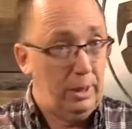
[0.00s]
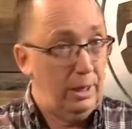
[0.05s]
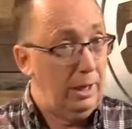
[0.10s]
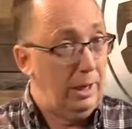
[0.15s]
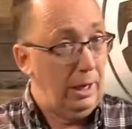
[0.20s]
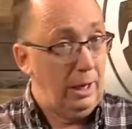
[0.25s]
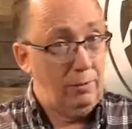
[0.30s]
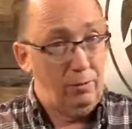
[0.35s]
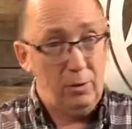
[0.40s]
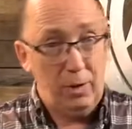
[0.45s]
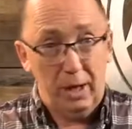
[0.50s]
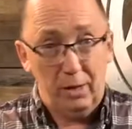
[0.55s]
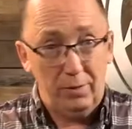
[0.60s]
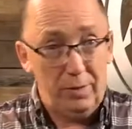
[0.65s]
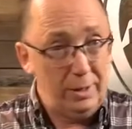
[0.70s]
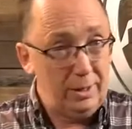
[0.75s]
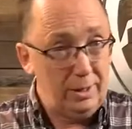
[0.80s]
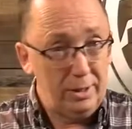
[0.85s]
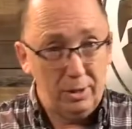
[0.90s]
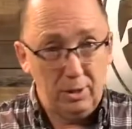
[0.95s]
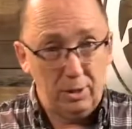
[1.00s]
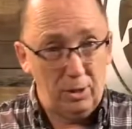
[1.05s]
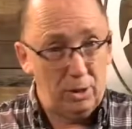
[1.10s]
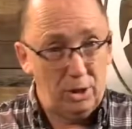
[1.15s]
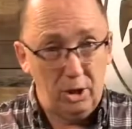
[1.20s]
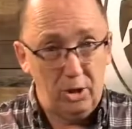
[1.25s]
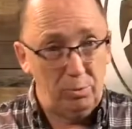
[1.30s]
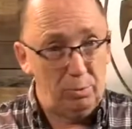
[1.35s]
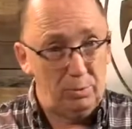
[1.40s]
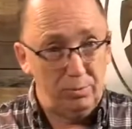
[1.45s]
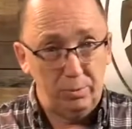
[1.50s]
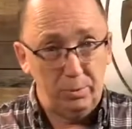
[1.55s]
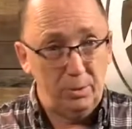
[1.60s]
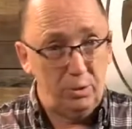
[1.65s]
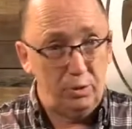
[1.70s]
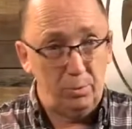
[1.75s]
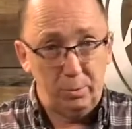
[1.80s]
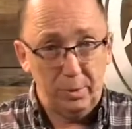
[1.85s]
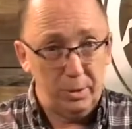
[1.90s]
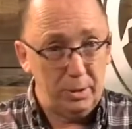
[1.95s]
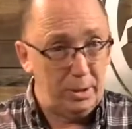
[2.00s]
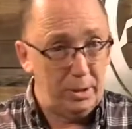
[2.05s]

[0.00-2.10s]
if you have any encouragement from his Spirit,